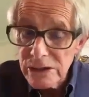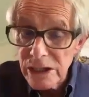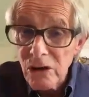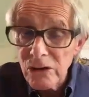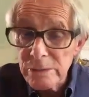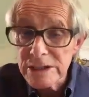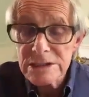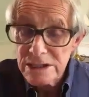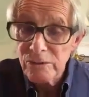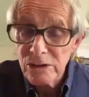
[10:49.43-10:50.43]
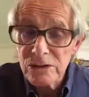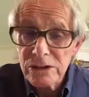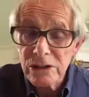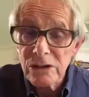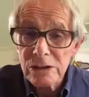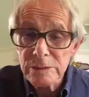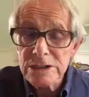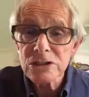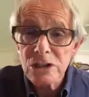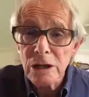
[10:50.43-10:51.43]
good economist, several good
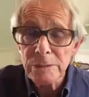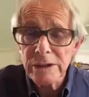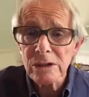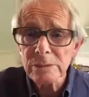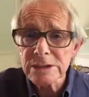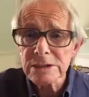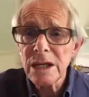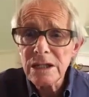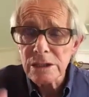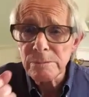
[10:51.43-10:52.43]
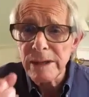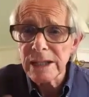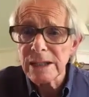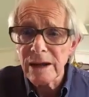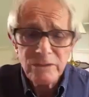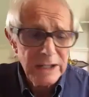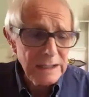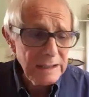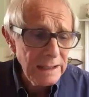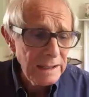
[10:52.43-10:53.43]
economists, sharp economists, to make that
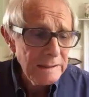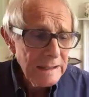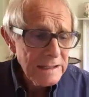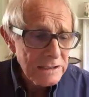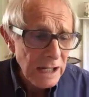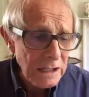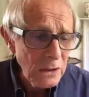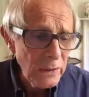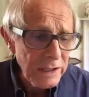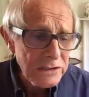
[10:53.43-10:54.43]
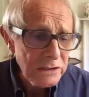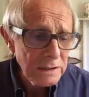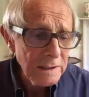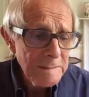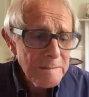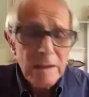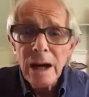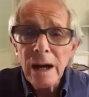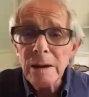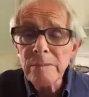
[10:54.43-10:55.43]
very clear. Second question:
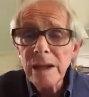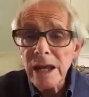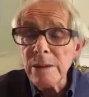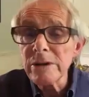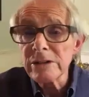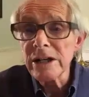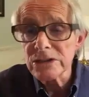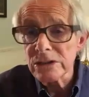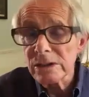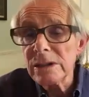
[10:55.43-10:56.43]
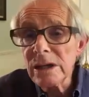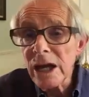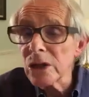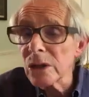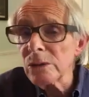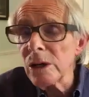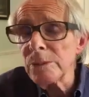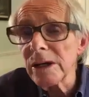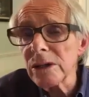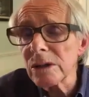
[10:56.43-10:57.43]
immigration. Are you going
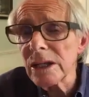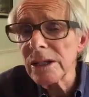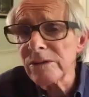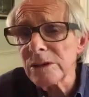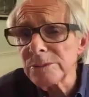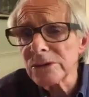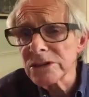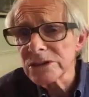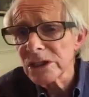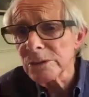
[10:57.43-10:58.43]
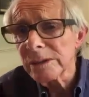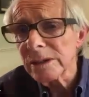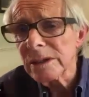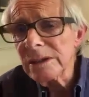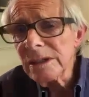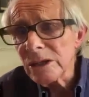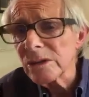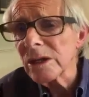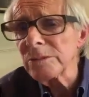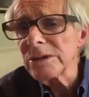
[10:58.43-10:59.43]
to leave the borders open?
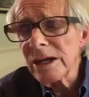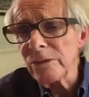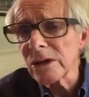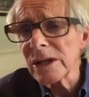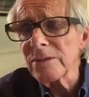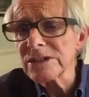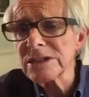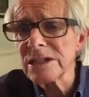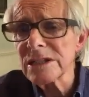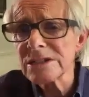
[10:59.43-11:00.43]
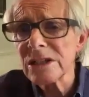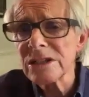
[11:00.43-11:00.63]
If you're going to have a city the